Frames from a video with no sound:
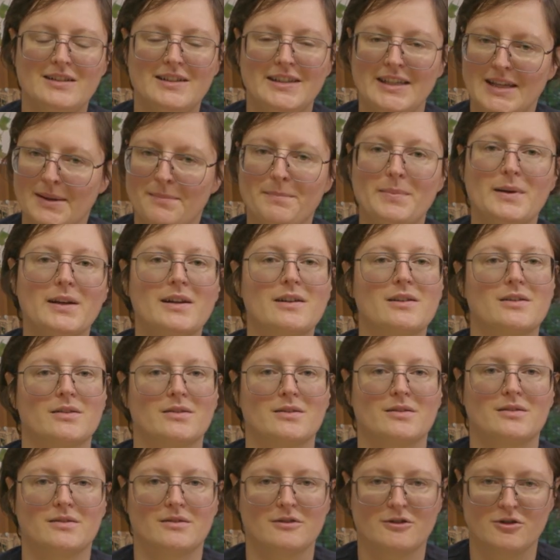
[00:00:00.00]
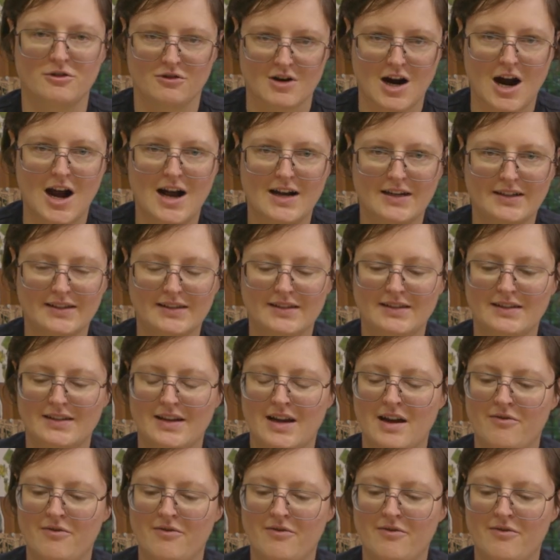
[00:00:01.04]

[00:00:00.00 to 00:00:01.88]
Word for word: typical grass.